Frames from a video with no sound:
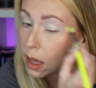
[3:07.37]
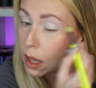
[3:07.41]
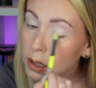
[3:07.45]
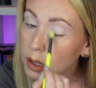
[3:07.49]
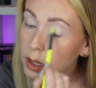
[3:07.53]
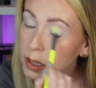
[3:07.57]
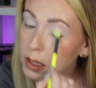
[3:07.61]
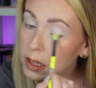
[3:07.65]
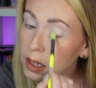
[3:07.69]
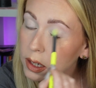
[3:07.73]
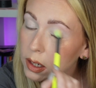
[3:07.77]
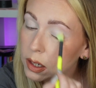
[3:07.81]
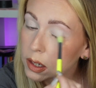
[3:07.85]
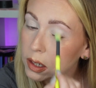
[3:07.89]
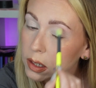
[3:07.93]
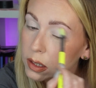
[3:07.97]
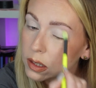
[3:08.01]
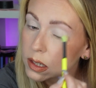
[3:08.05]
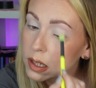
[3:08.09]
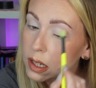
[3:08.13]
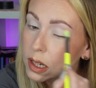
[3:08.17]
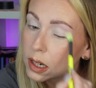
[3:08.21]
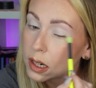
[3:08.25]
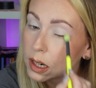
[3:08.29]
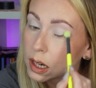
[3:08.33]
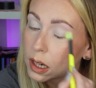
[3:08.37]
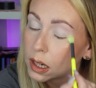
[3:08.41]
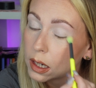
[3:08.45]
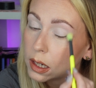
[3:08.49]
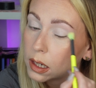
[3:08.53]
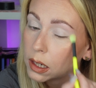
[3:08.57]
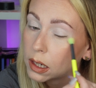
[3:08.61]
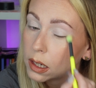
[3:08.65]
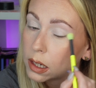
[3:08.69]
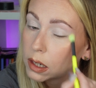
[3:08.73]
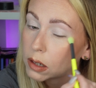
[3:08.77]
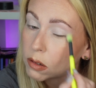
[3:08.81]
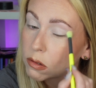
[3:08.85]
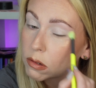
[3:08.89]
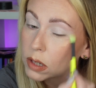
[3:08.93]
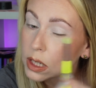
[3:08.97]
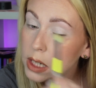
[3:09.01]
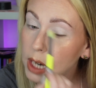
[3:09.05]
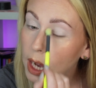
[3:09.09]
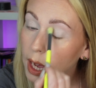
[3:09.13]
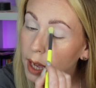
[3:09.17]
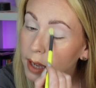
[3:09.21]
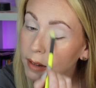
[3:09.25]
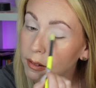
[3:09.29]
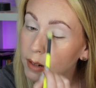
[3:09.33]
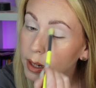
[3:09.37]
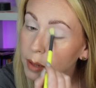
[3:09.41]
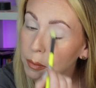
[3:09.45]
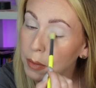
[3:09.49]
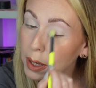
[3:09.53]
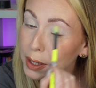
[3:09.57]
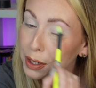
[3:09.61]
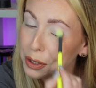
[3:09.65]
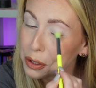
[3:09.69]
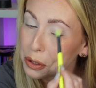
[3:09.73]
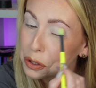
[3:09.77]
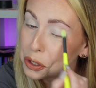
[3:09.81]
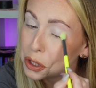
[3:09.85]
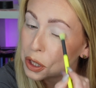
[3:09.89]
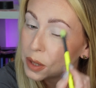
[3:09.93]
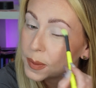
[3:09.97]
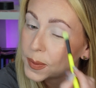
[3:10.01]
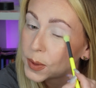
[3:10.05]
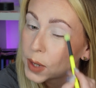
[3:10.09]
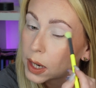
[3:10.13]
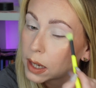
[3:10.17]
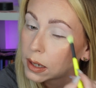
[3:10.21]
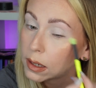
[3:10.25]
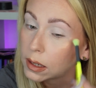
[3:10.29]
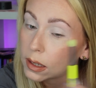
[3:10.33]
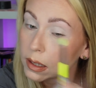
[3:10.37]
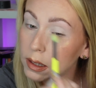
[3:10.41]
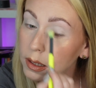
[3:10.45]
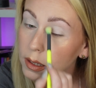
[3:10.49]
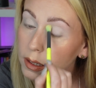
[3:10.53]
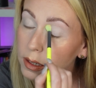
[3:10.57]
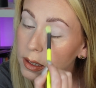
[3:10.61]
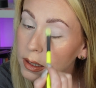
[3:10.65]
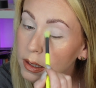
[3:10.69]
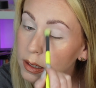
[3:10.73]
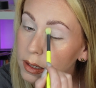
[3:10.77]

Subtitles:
I did consider retiring my YouTube channel